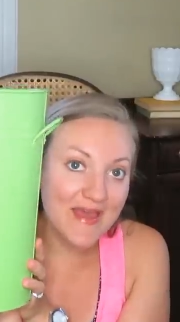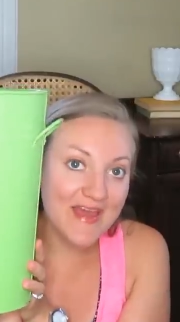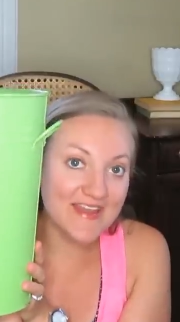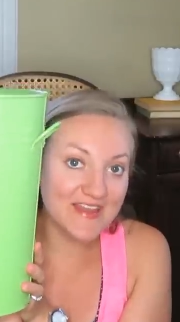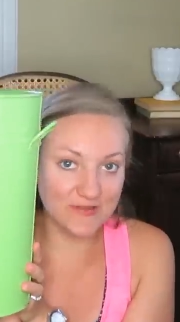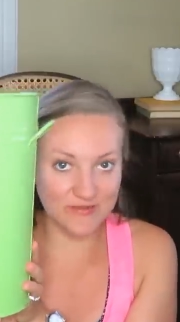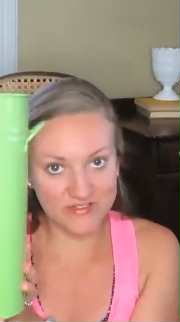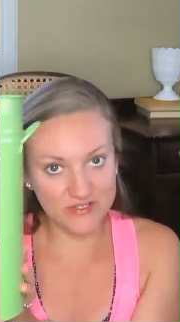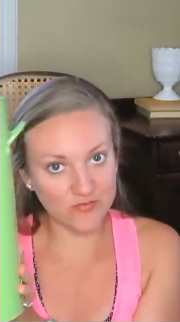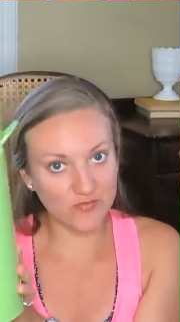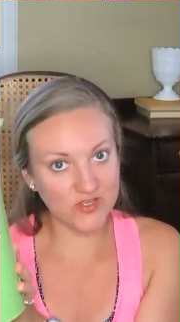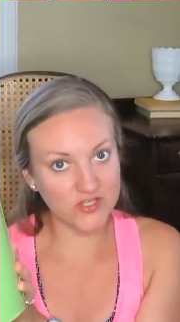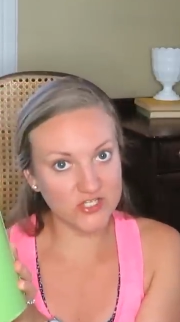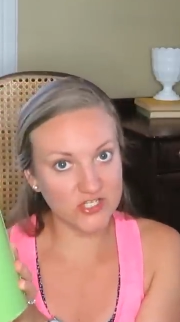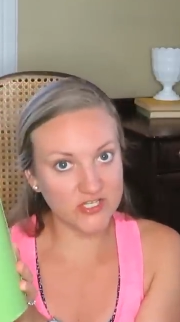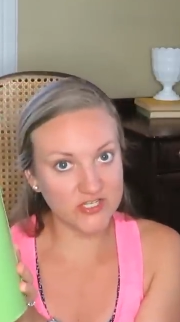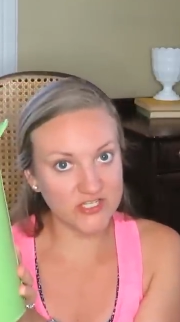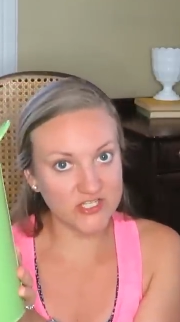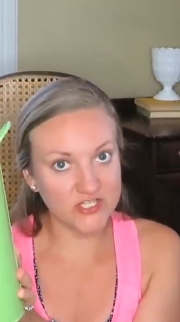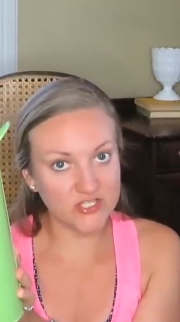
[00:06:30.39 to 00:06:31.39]
bin. It was
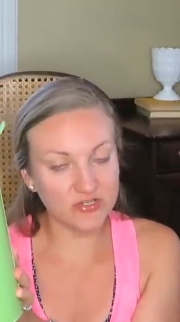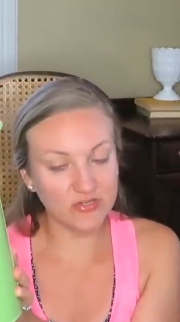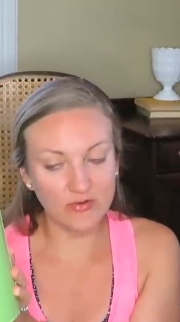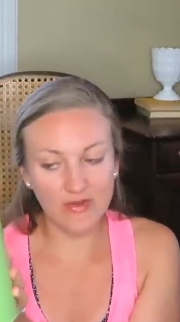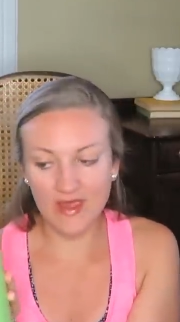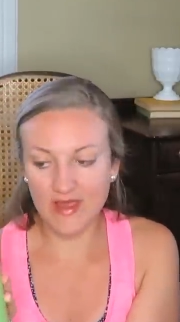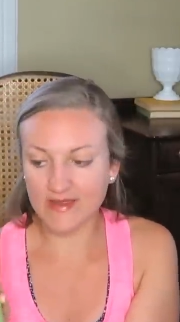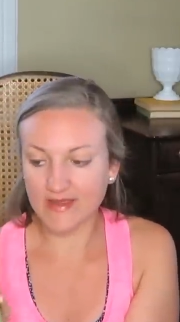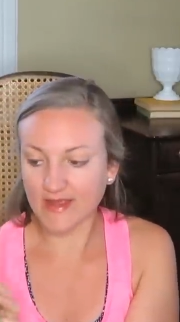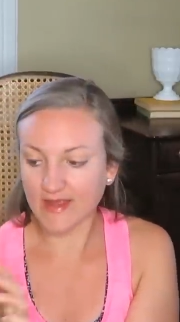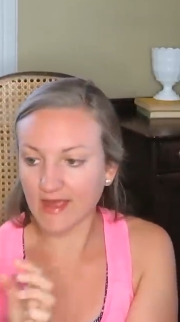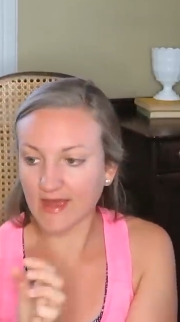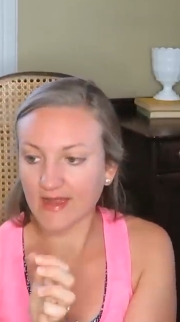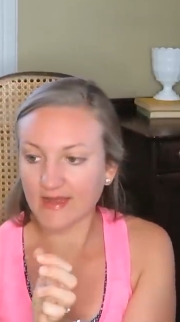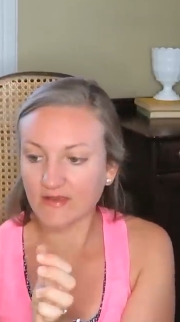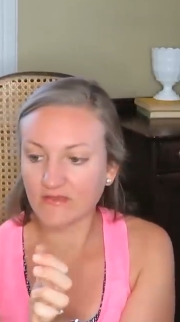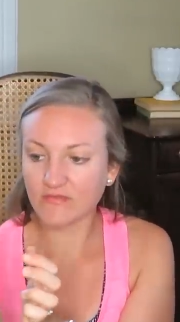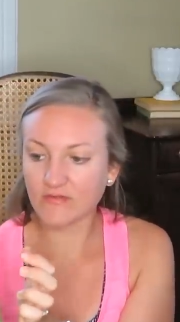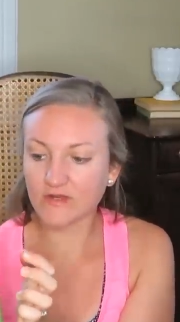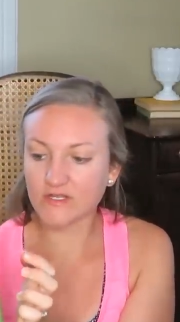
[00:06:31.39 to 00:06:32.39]
originally two and I
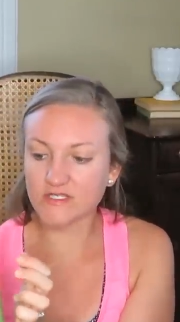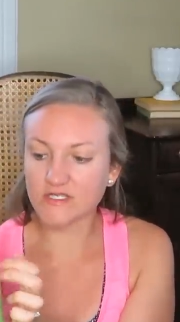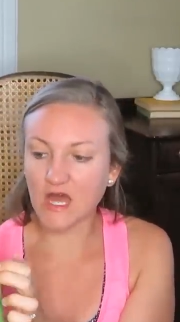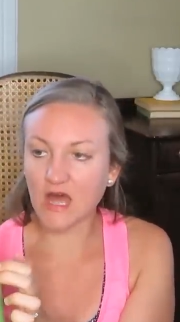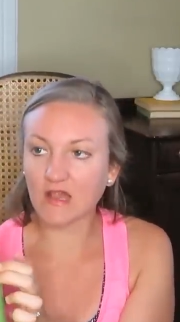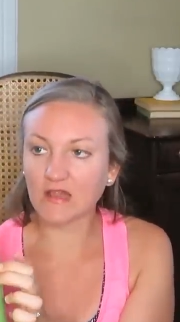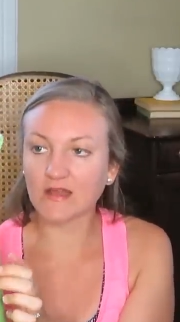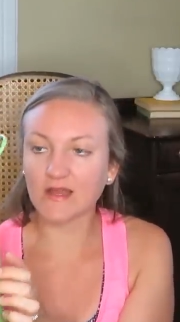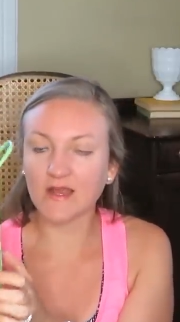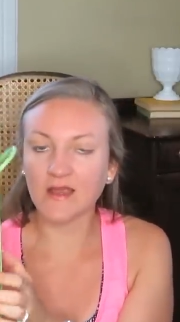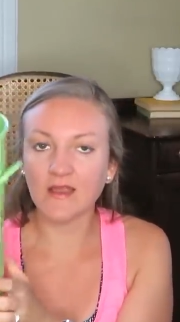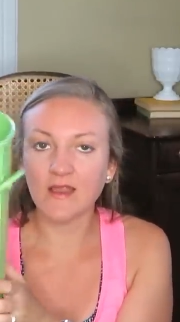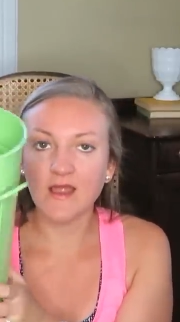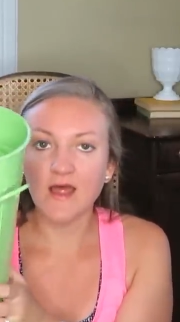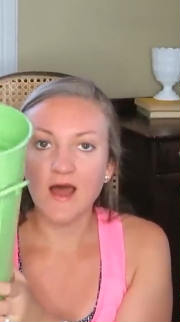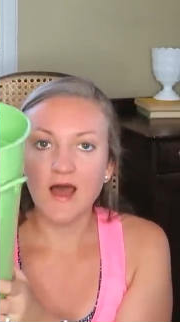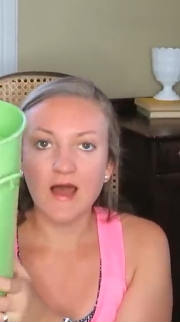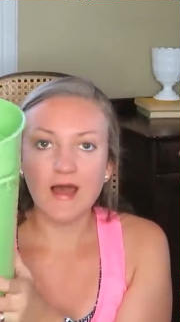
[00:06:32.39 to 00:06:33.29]
got it for a dollar.